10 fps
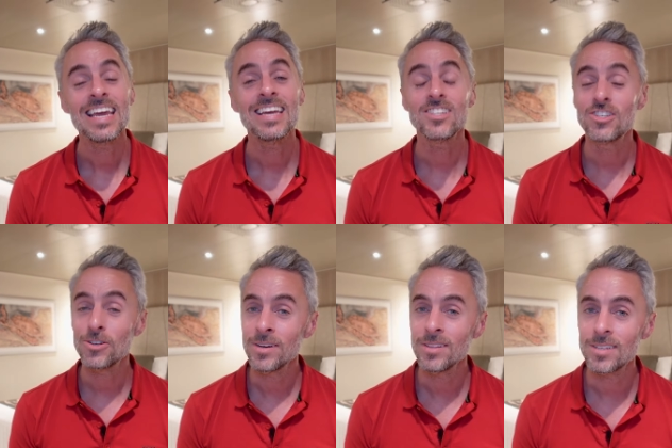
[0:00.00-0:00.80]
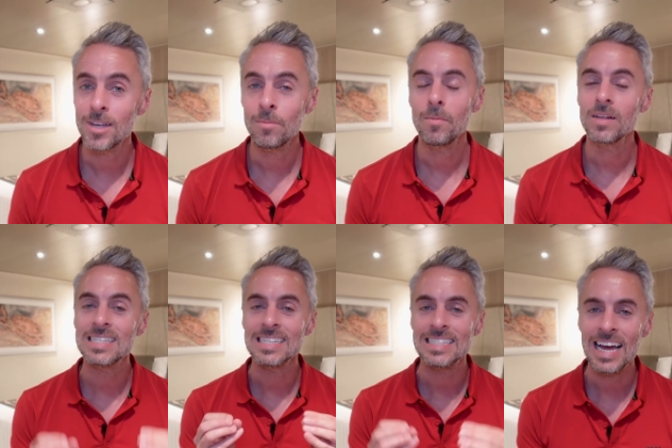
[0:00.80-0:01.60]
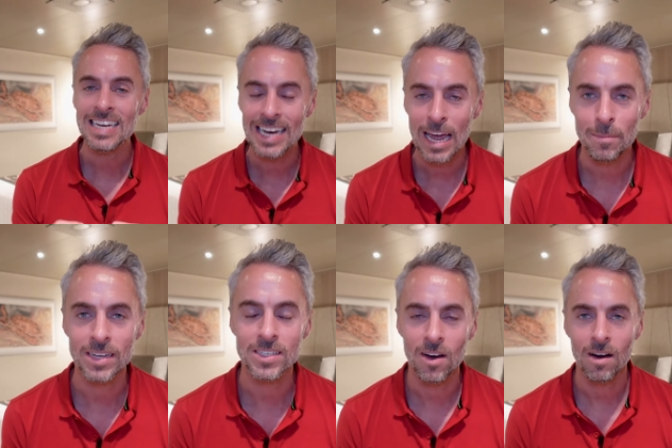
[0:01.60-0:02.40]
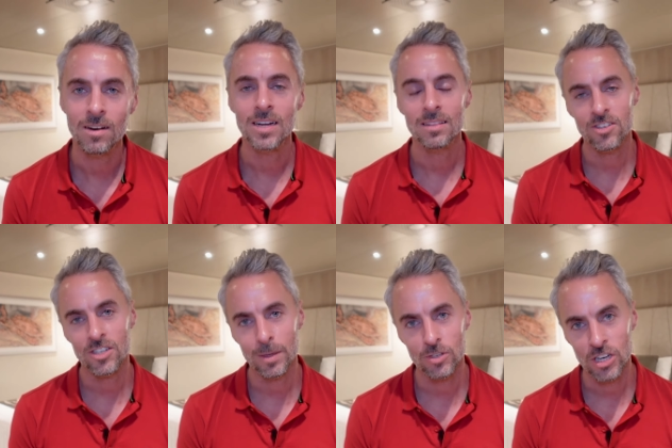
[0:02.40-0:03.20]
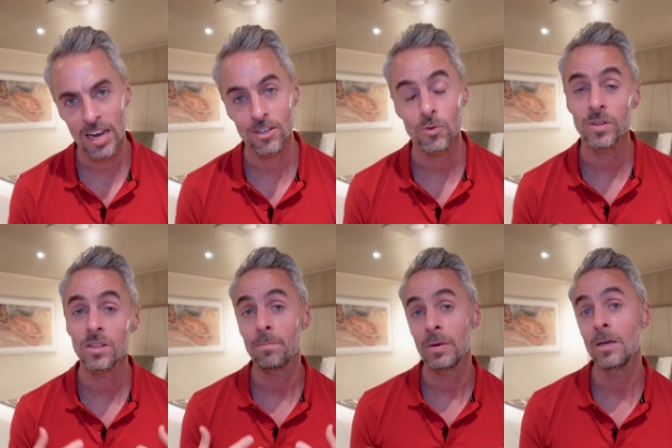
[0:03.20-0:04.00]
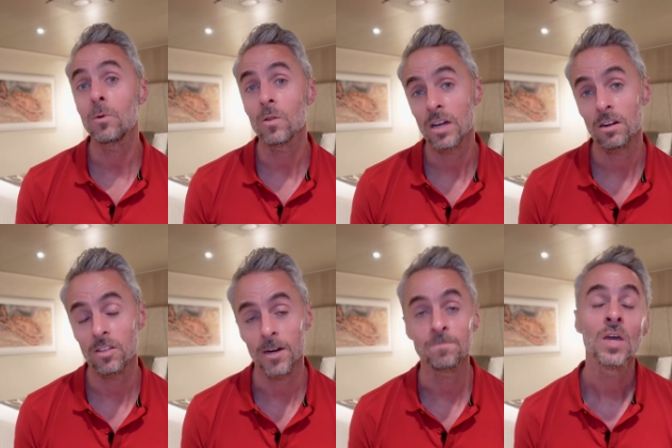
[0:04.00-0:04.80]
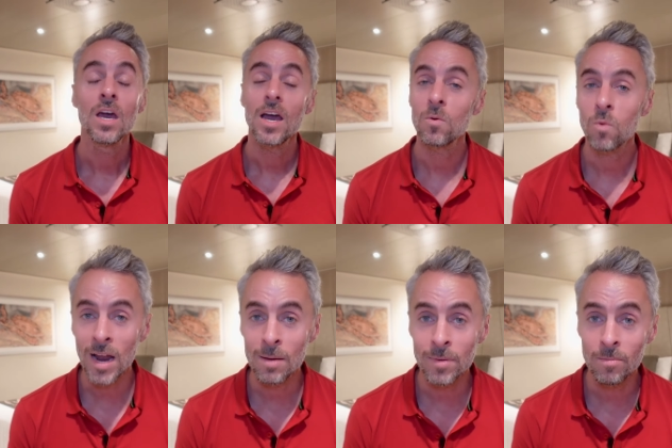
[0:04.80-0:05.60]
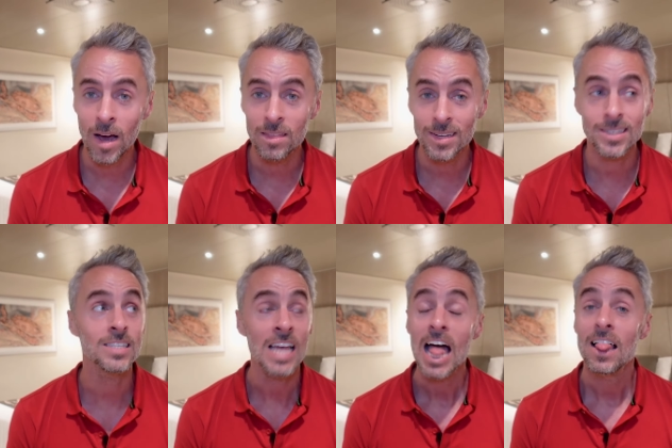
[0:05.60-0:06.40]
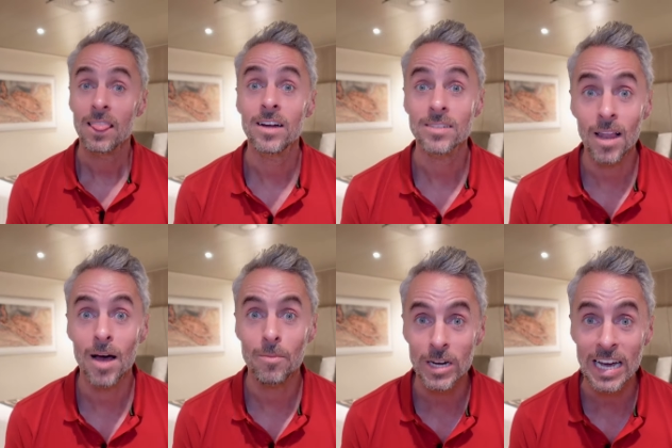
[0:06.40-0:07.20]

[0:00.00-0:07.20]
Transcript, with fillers: is during the summer months, the dynamics on the ship change with the people that are there. And what I mean by this is there's a lot more